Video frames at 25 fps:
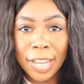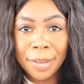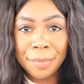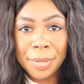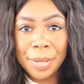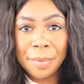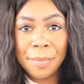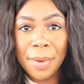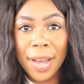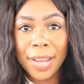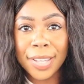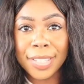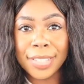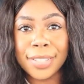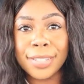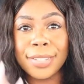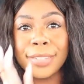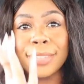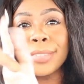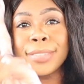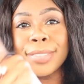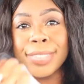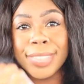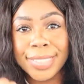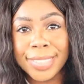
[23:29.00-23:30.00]
we about
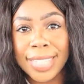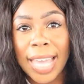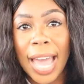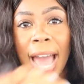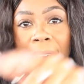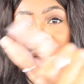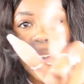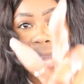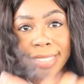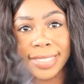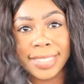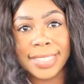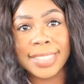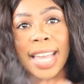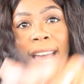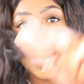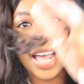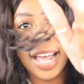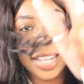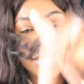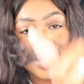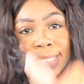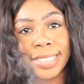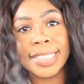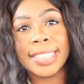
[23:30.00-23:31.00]
you. Sad,
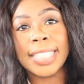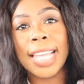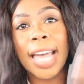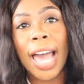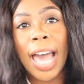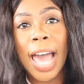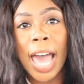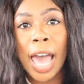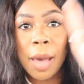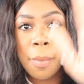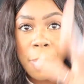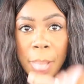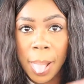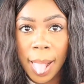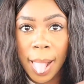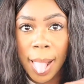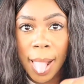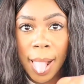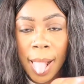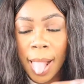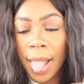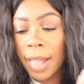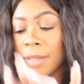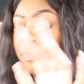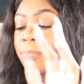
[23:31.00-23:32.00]
sad, sad.
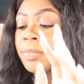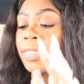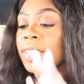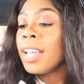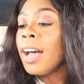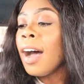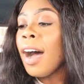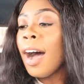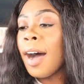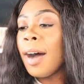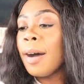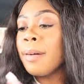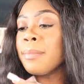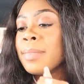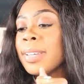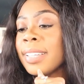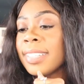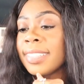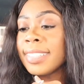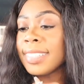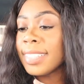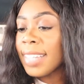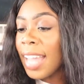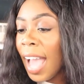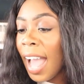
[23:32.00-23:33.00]
Uh, um,
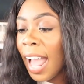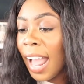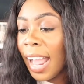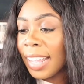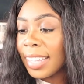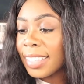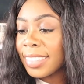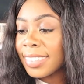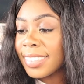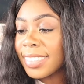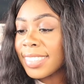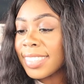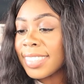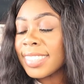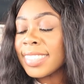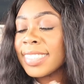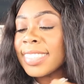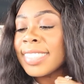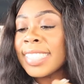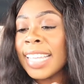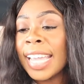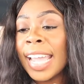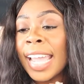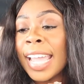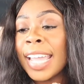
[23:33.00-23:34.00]
next.
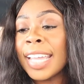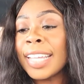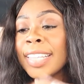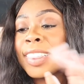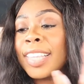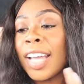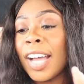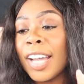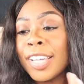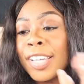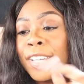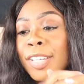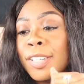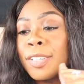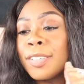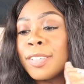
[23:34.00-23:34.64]
Dang, thought you